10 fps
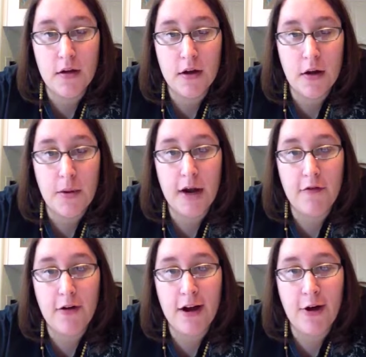Goodbye
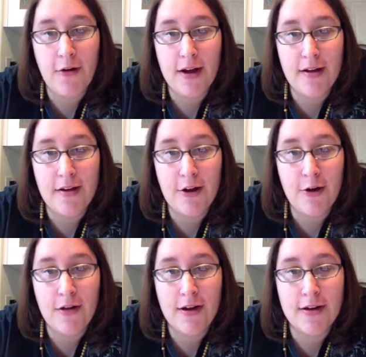for now, and
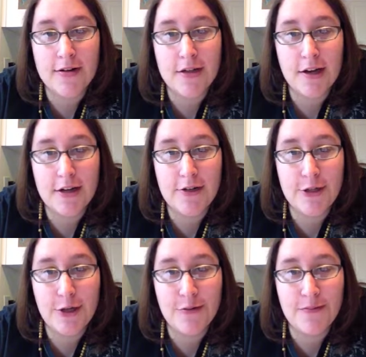I'll uh, talk to you
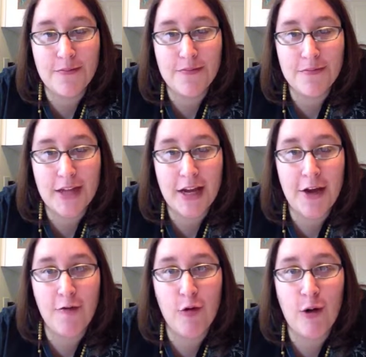soon. Thank
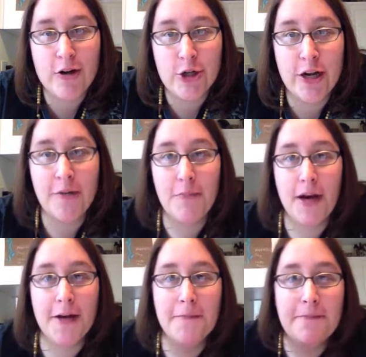you for watching. Bye.